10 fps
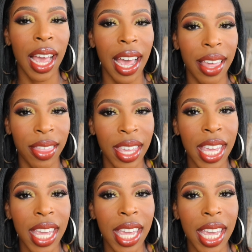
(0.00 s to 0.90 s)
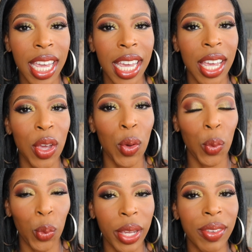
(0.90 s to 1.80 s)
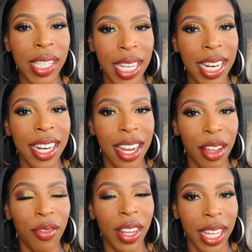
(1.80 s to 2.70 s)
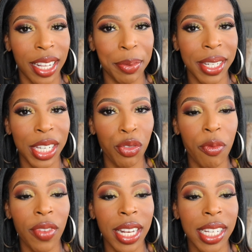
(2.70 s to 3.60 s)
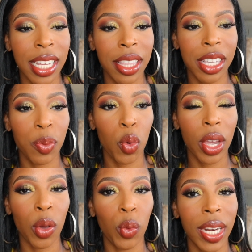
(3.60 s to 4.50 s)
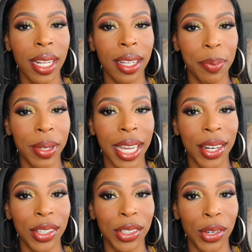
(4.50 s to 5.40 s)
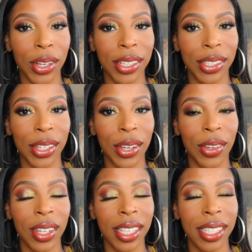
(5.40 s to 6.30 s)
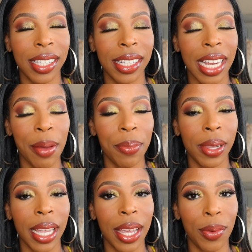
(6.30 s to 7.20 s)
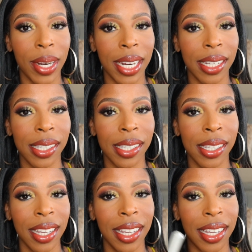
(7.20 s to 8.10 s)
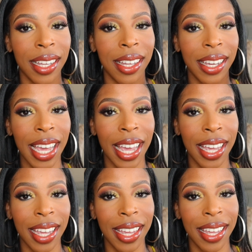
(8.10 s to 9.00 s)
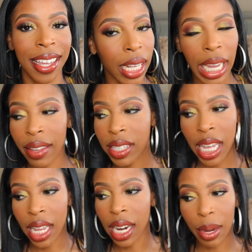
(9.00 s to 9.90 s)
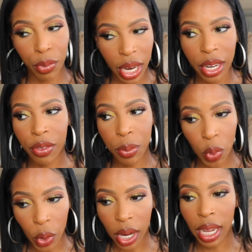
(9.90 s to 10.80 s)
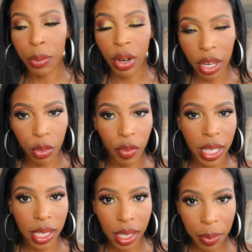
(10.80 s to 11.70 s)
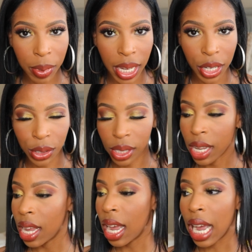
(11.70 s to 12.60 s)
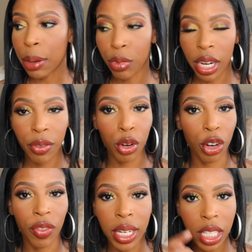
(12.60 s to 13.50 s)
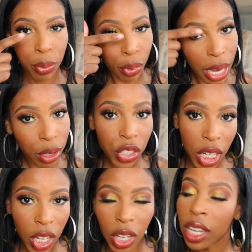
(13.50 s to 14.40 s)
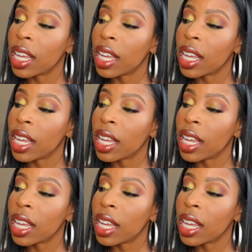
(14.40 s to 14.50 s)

I think we've seen enough like lipsticks from Fenty at this point. We need lip liners, girl. So stop playing with us. Okay. Like I've said, I'm ready for more. I'm ready for Fenty lip liners. I'm ready for a Fenty brow gel.